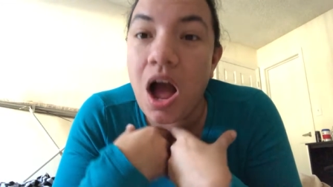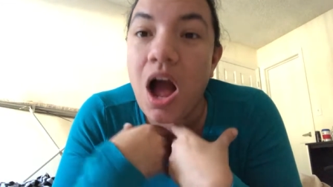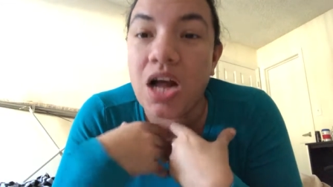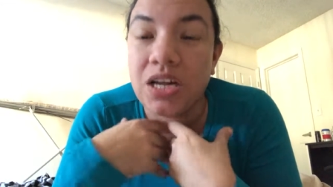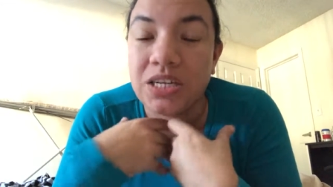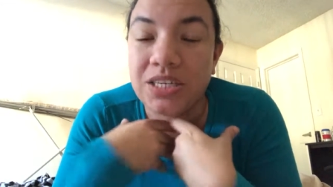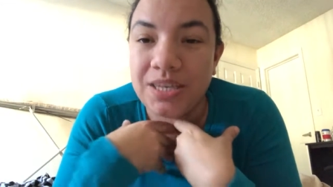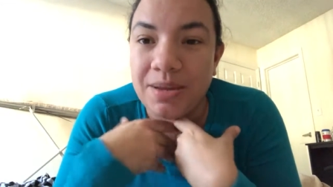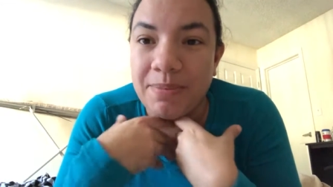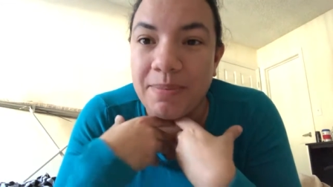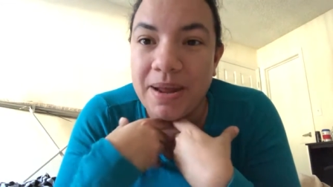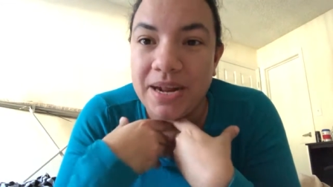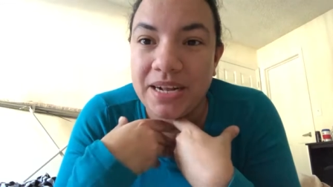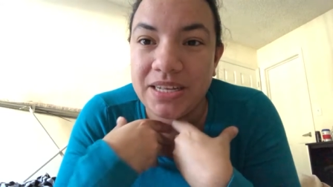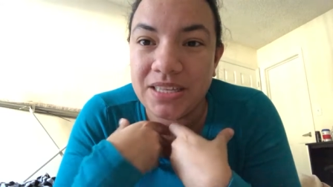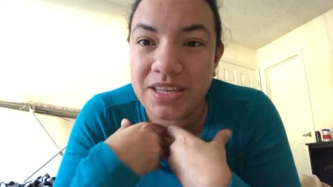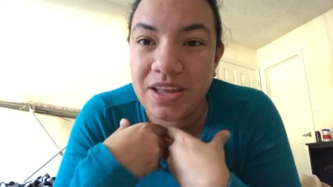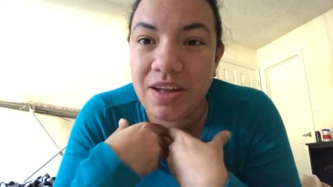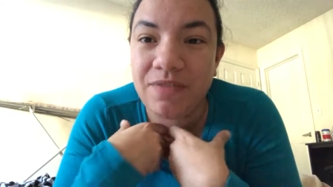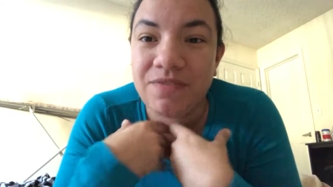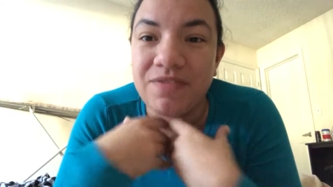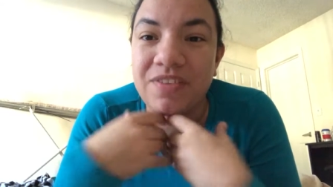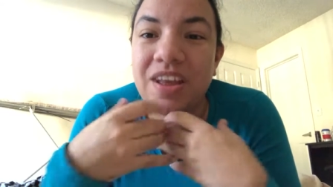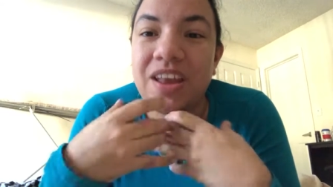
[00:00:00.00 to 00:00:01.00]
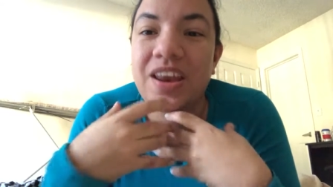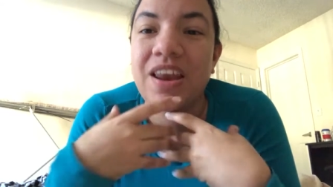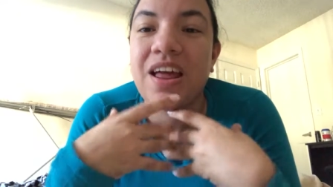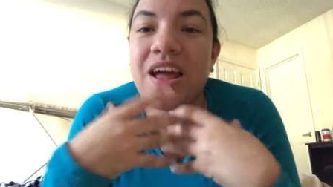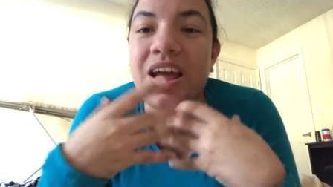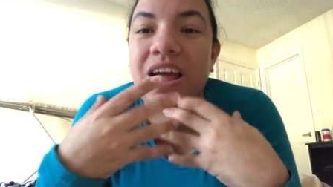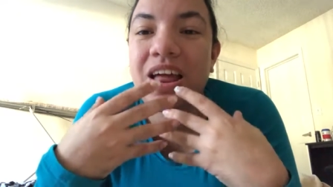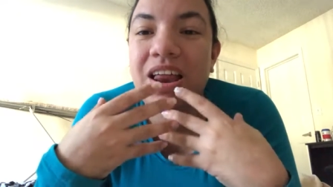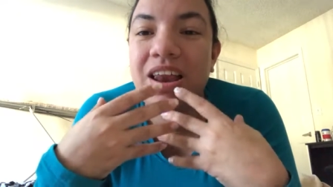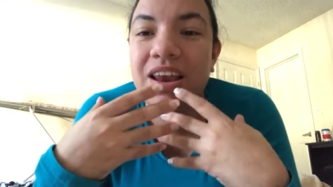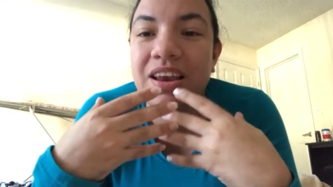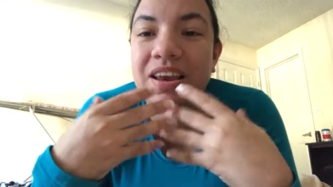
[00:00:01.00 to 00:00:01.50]
onto myself, that
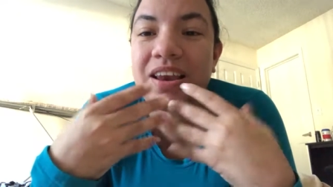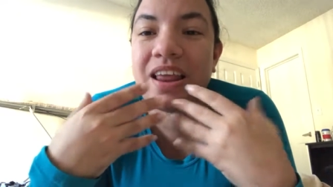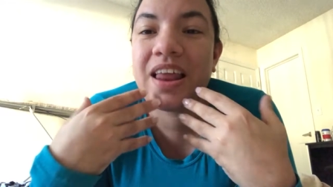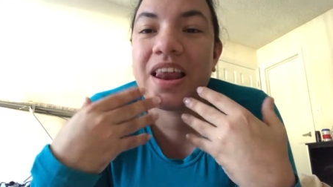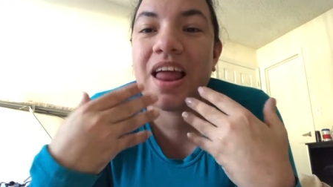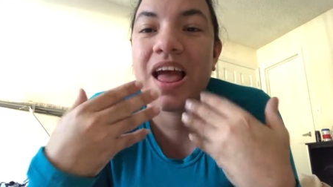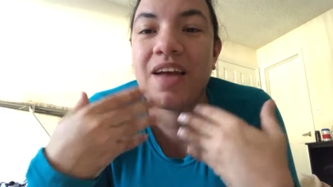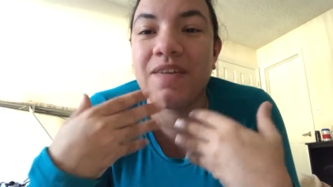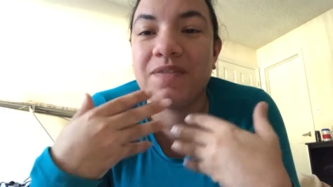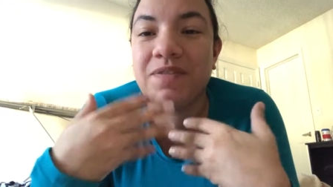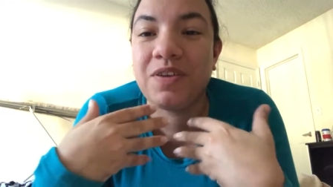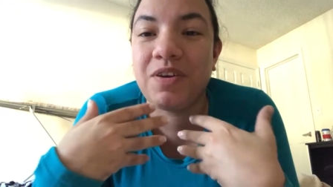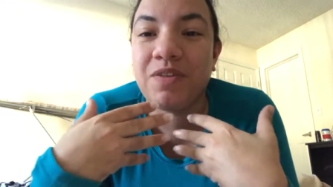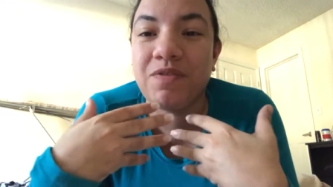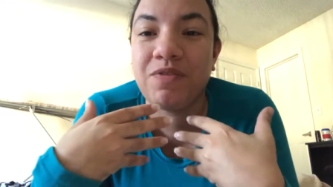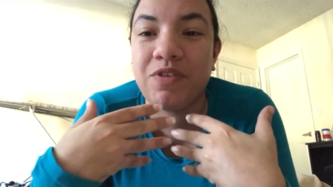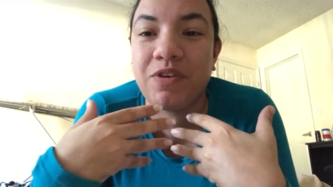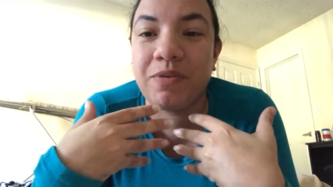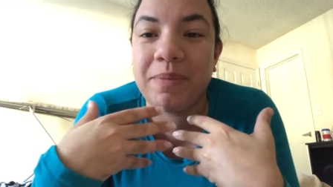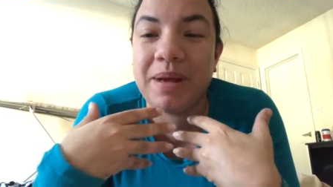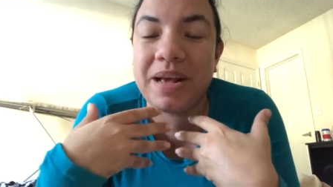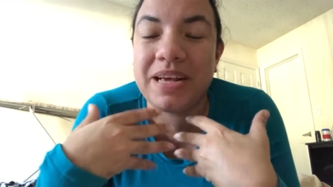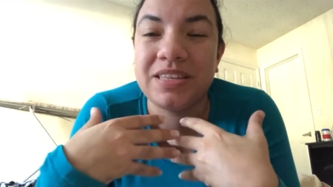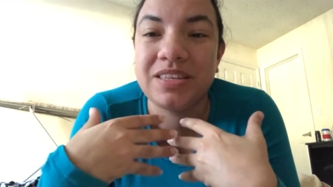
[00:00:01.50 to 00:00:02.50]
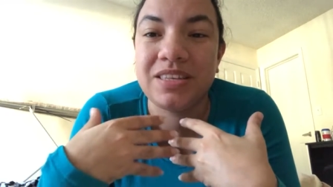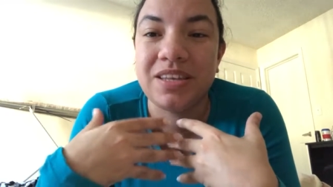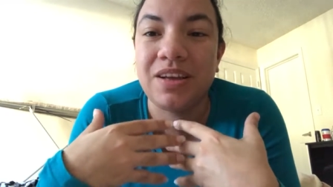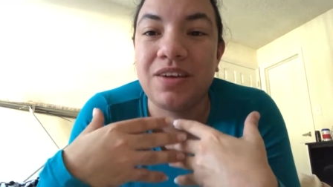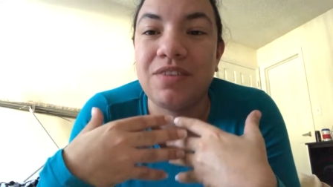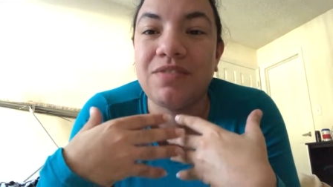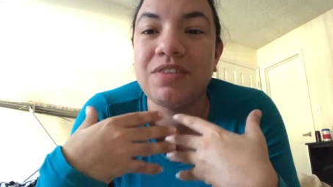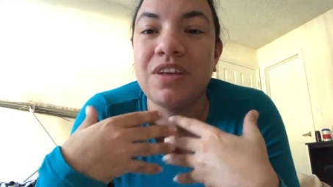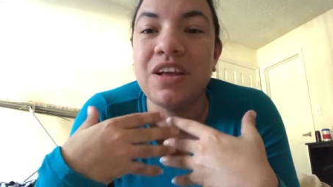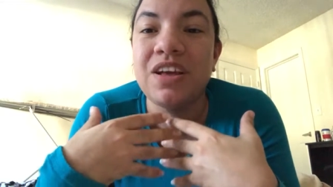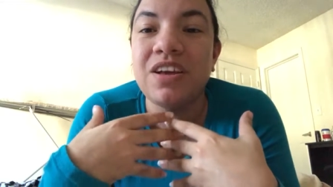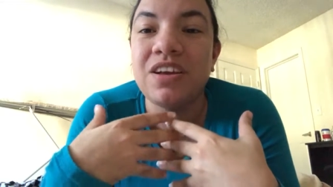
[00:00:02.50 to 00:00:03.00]
I feel for
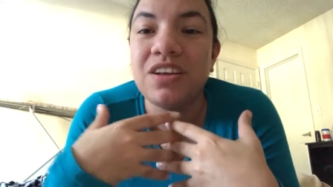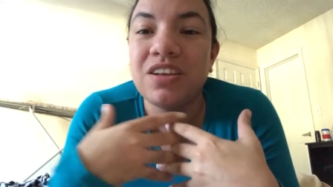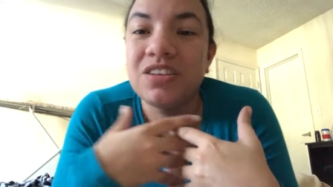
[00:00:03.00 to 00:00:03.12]
myself.